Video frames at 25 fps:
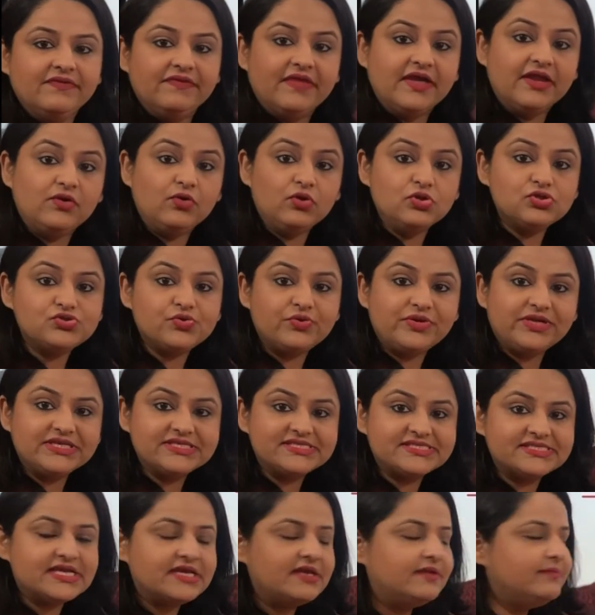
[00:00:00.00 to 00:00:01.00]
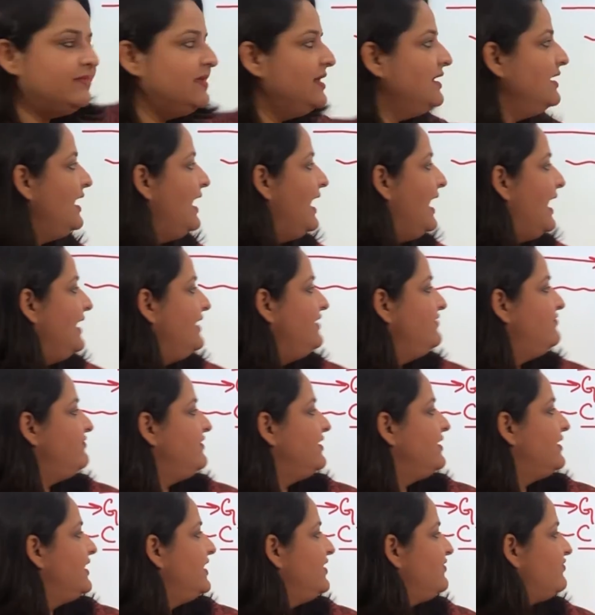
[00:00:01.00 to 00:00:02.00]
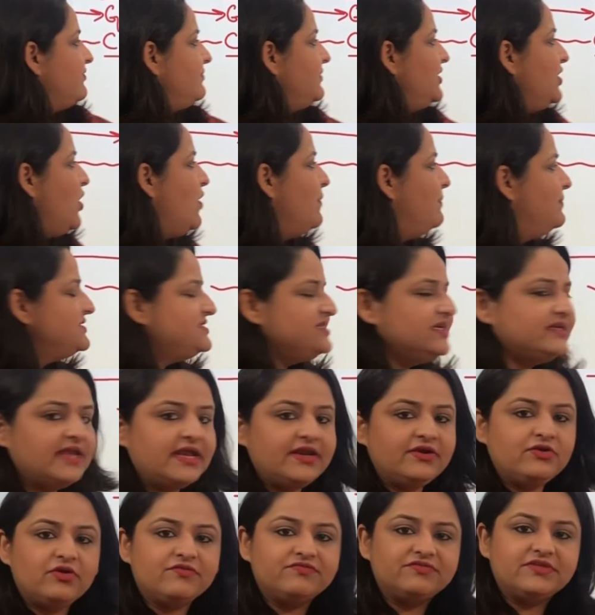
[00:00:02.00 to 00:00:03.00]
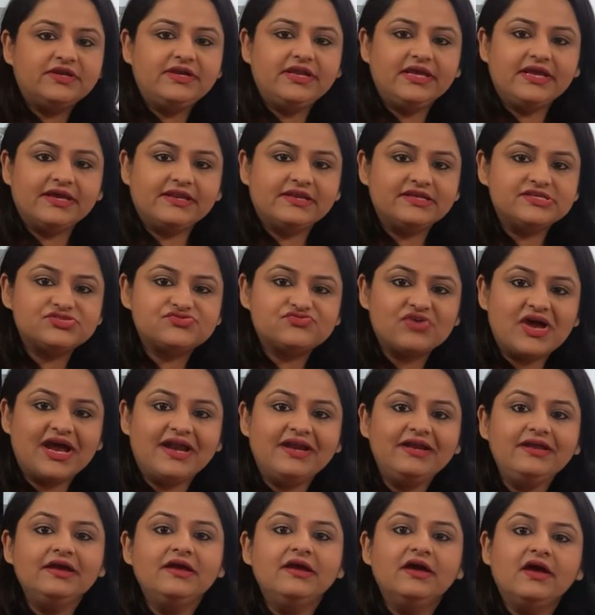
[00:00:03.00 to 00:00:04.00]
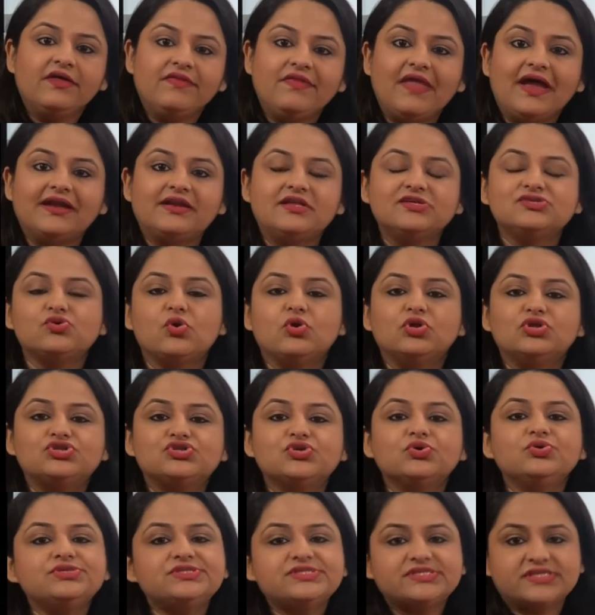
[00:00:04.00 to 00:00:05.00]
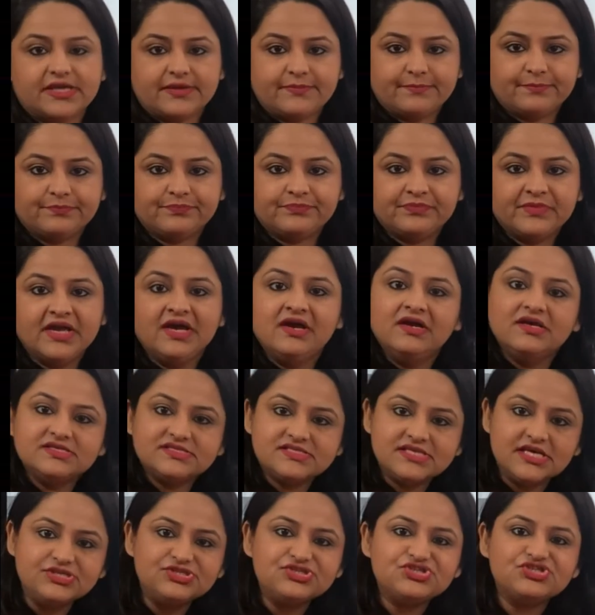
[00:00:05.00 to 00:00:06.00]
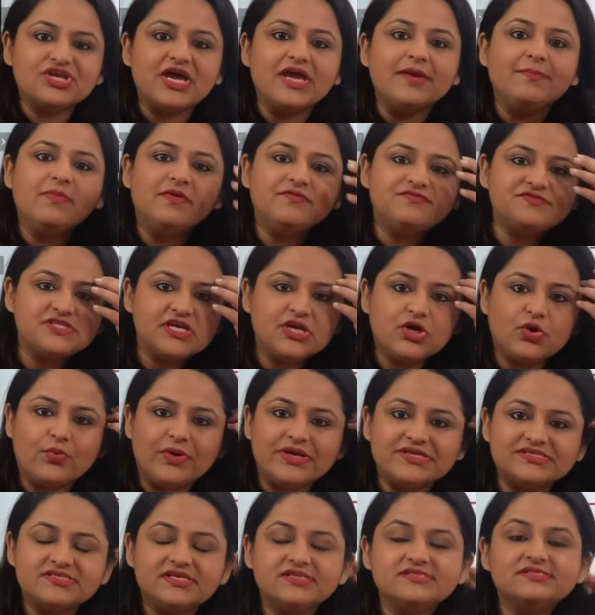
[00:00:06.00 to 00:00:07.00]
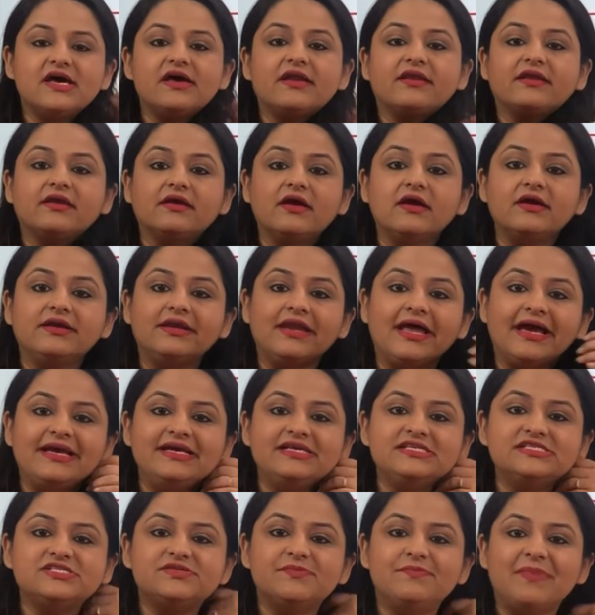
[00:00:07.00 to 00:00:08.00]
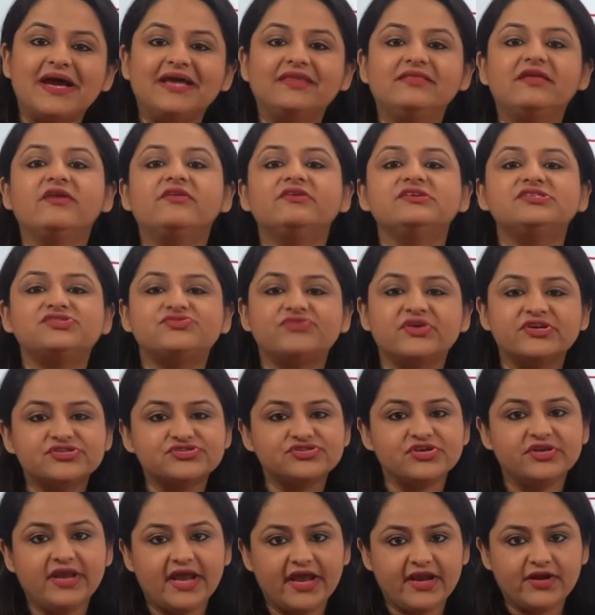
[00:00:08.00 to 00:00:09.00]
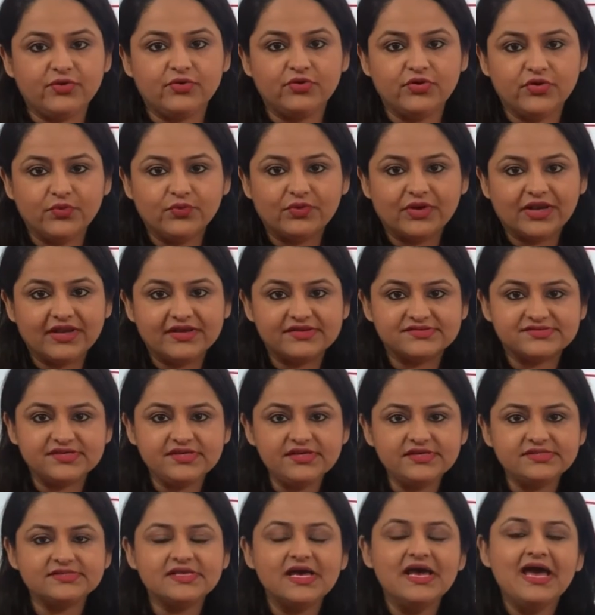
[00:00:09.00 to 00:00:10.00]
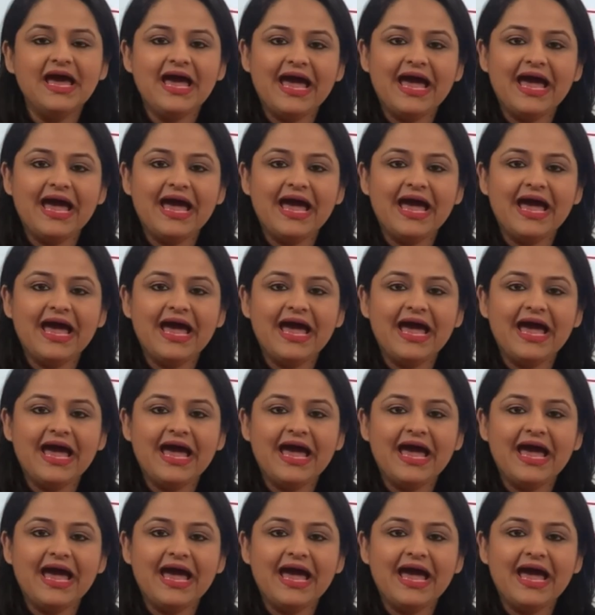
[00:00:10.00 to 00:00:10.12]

then also it is same. And if we read from the opposite end of the DNA strand, that is also same. Such type of sequences are recognized by the restriction endonucleases